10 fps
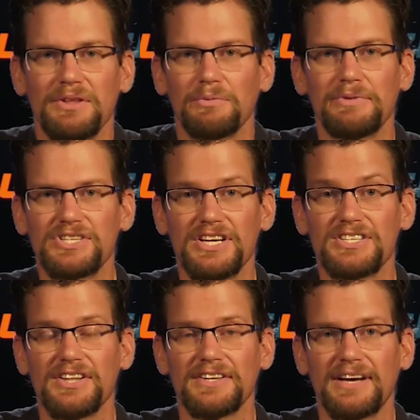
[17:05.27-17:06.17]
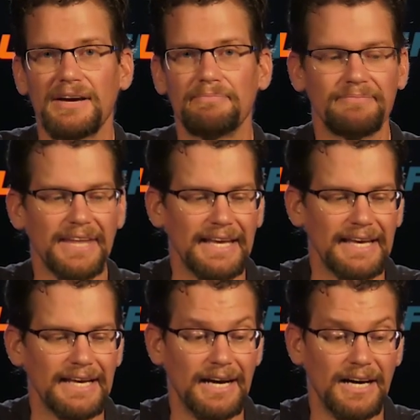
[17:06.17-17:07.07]
that will be changed all the time.
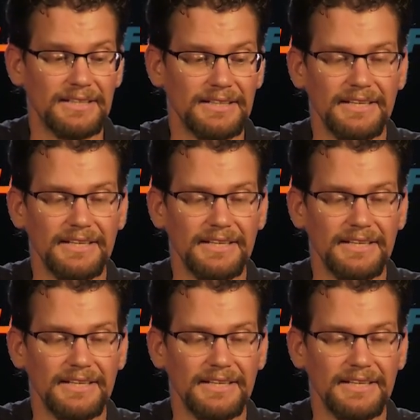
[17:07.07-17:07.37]
Uh,